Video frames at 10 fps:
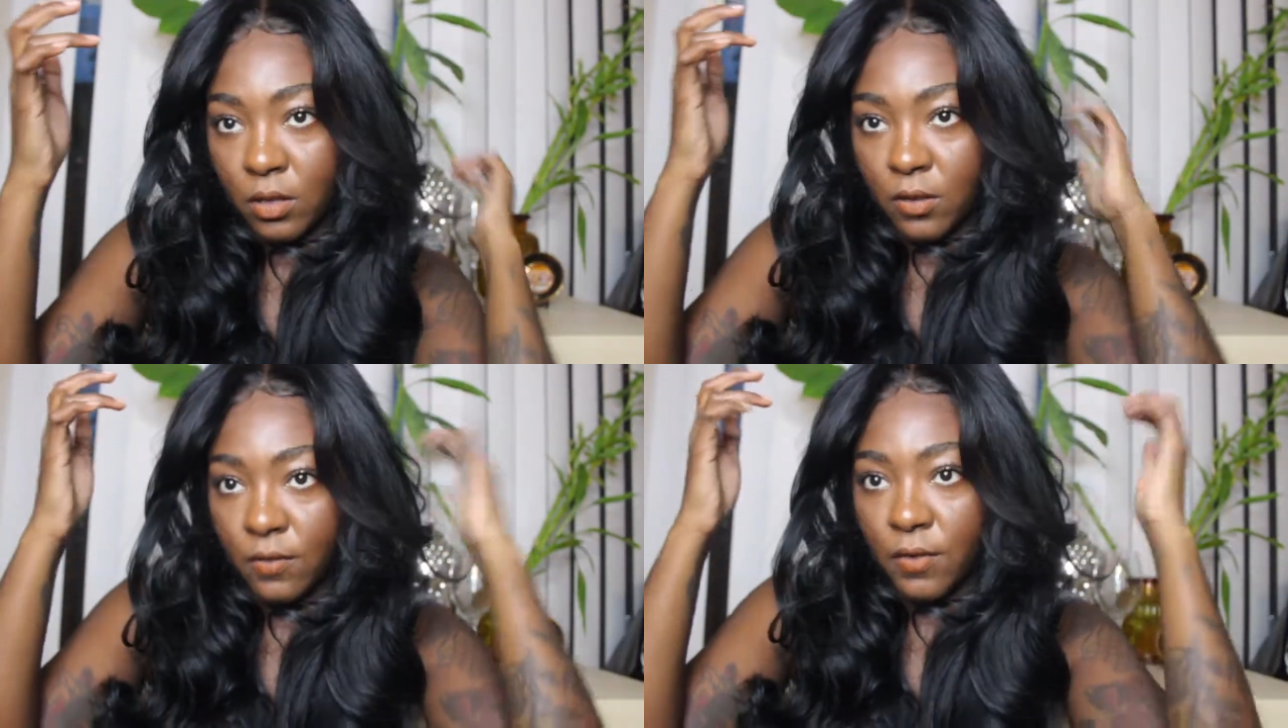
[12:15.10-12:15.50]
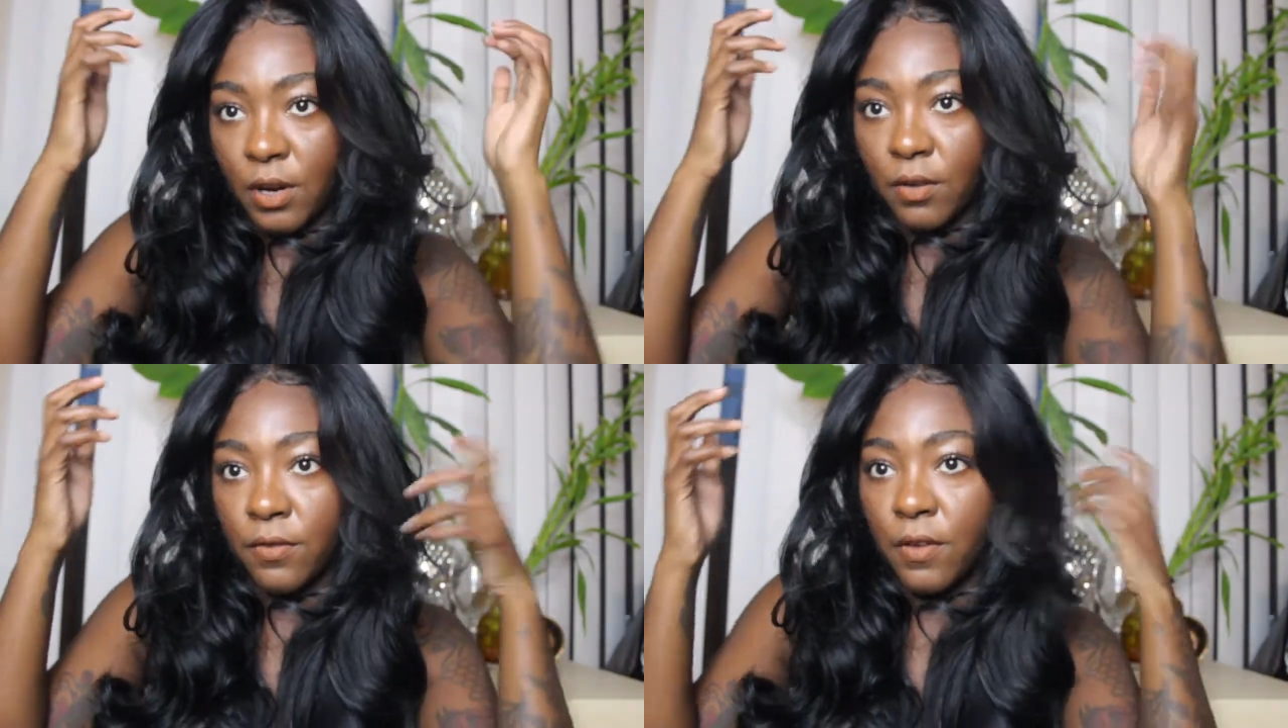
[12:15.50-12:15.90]
The
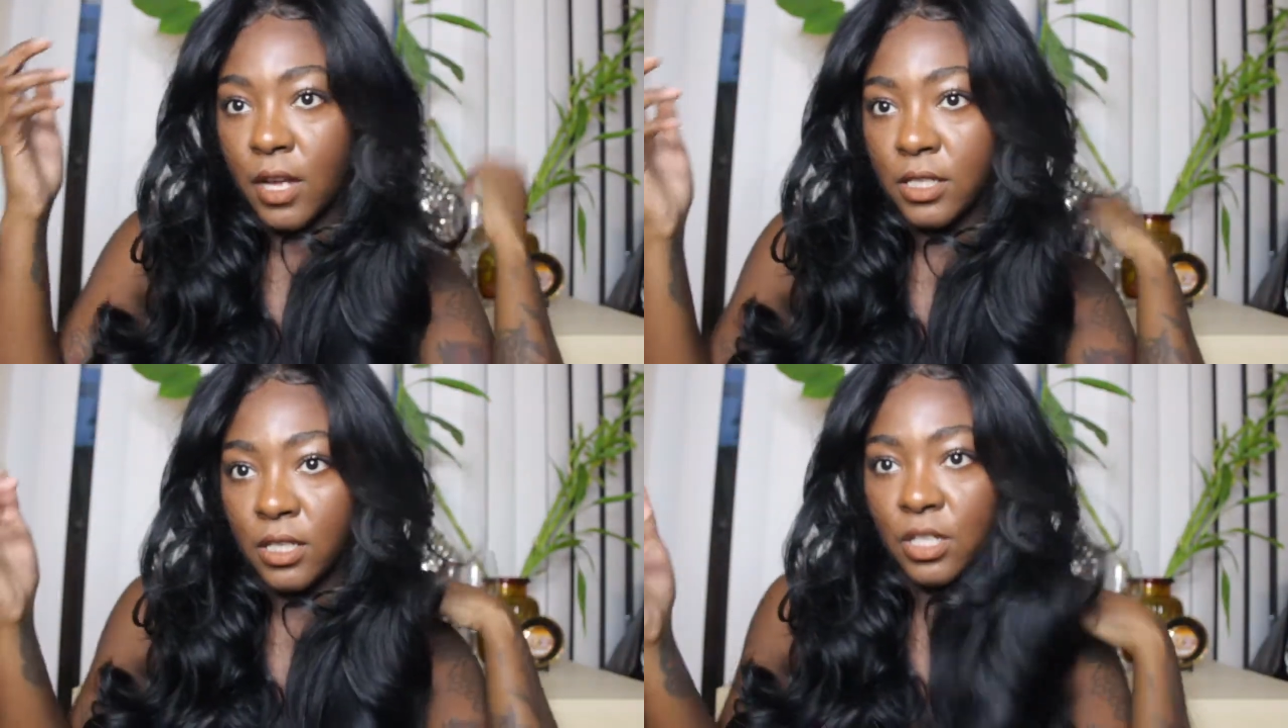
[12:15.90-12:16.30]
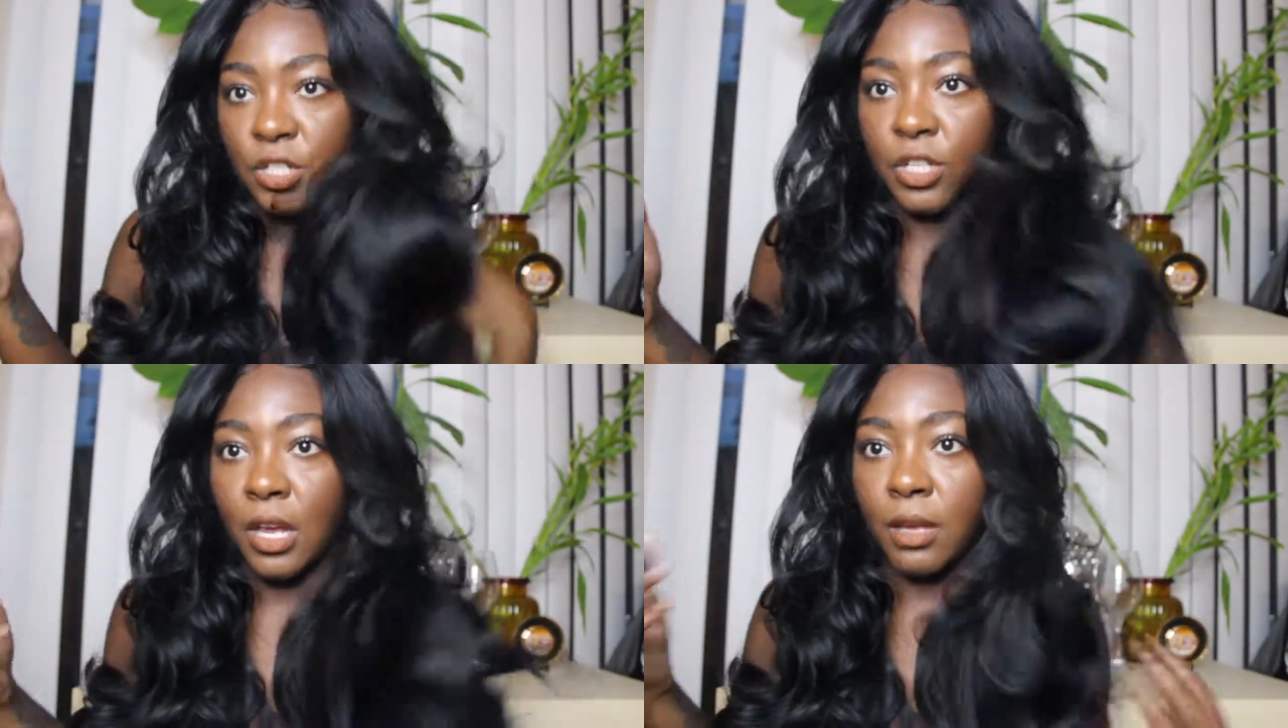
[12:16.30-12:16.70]
Farrah
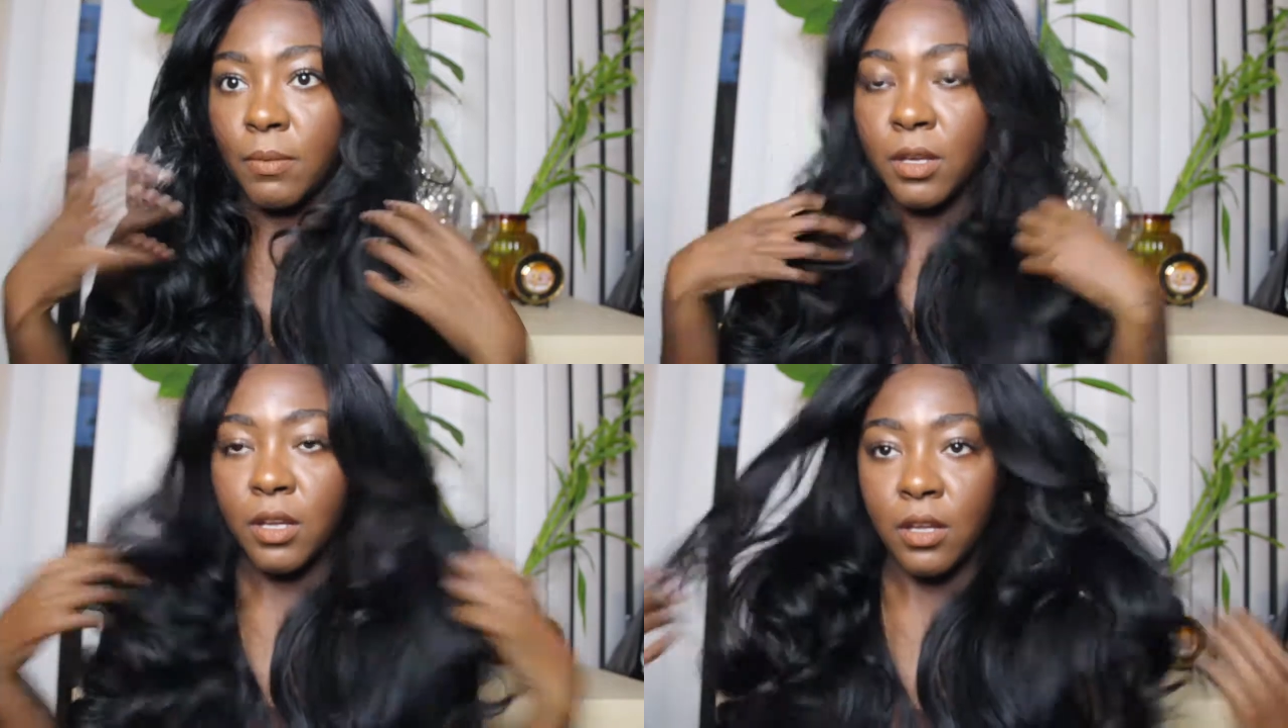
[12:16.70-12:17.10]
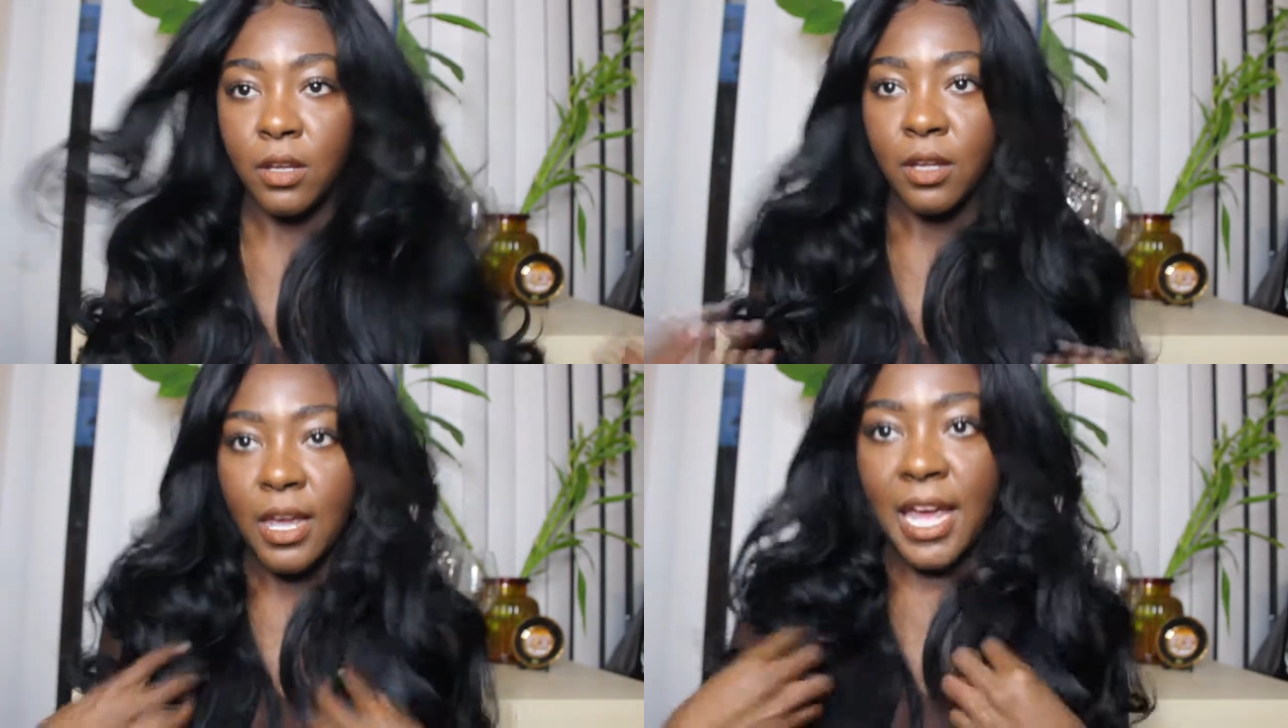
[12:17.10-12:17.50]
shape.
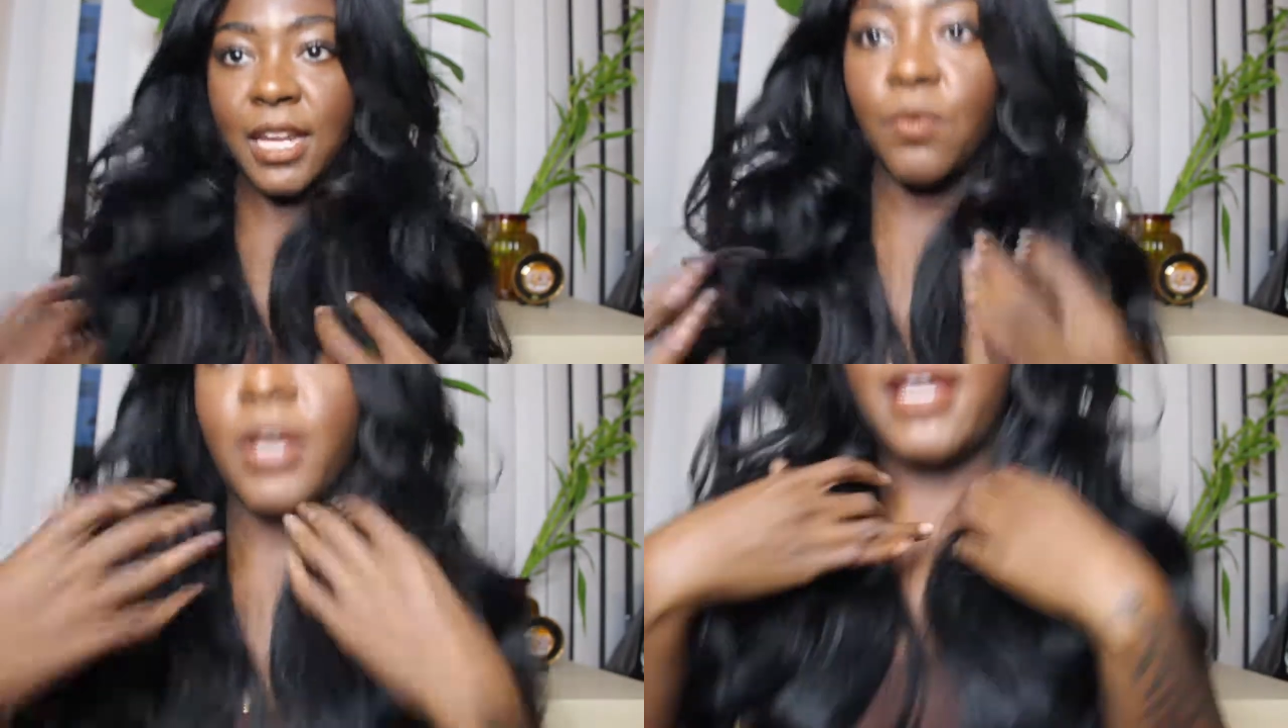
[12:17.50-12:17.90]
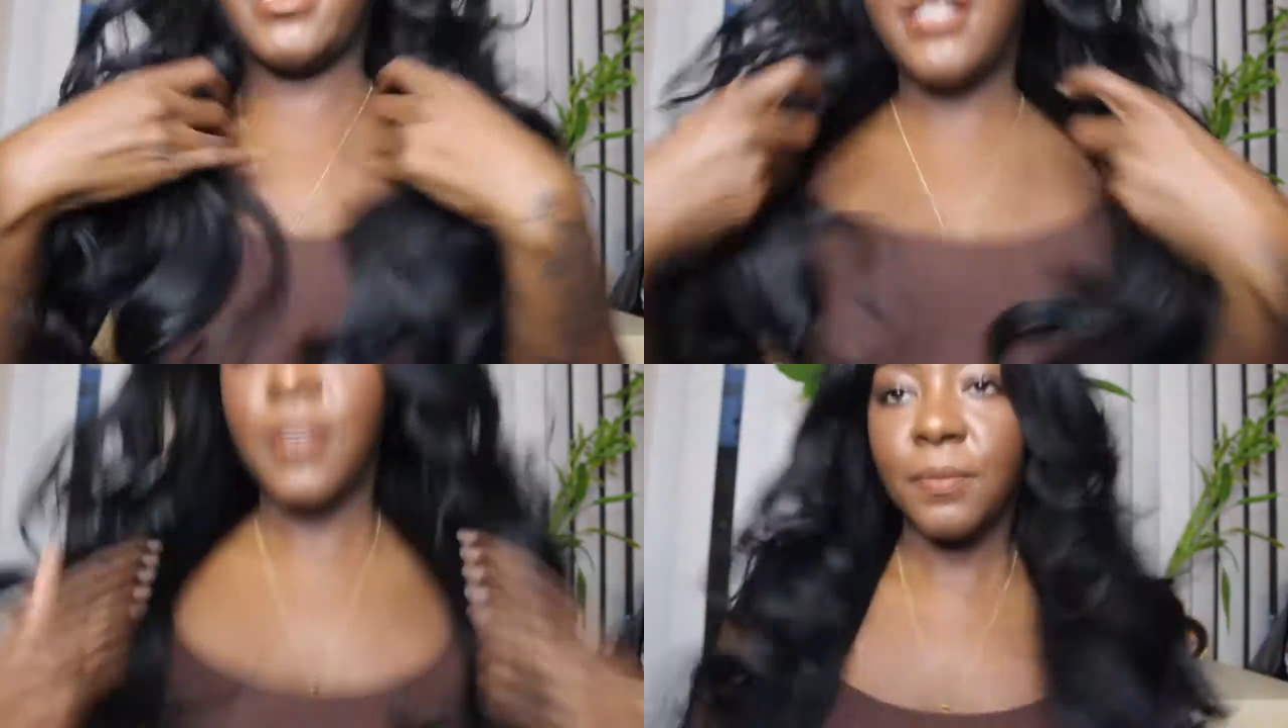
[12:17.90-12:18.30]

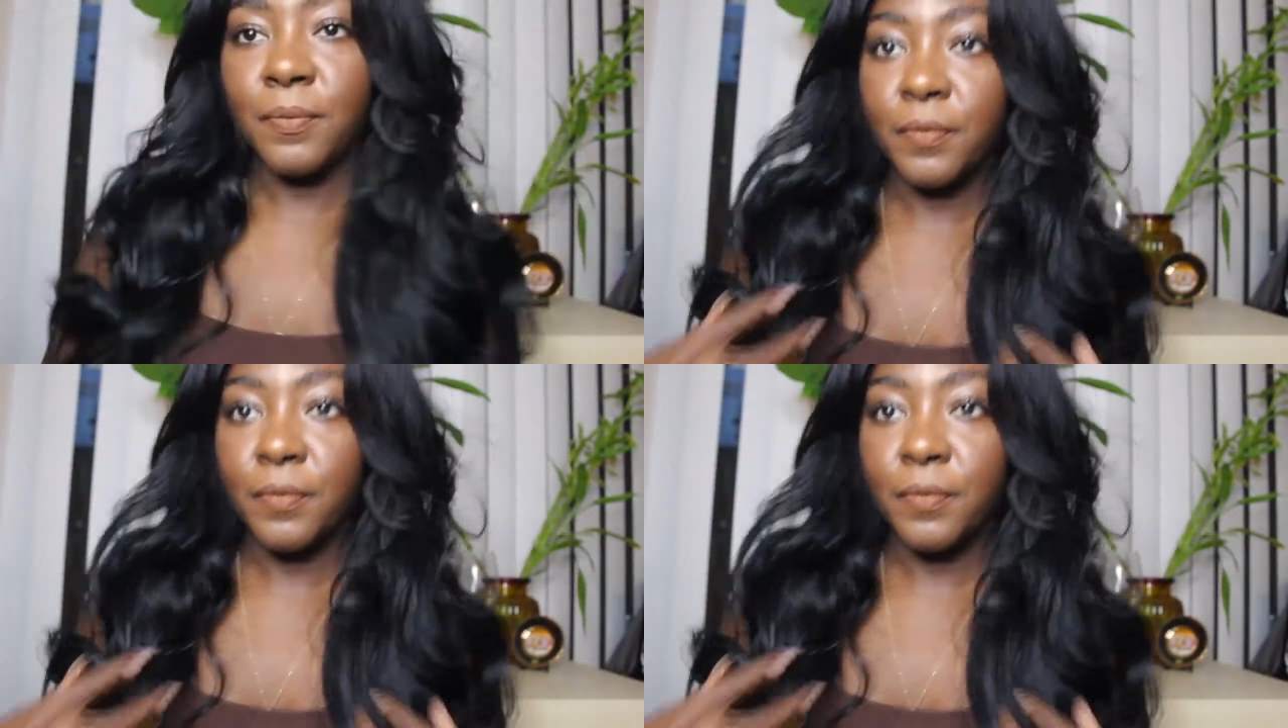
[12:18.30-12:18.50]
Anyways,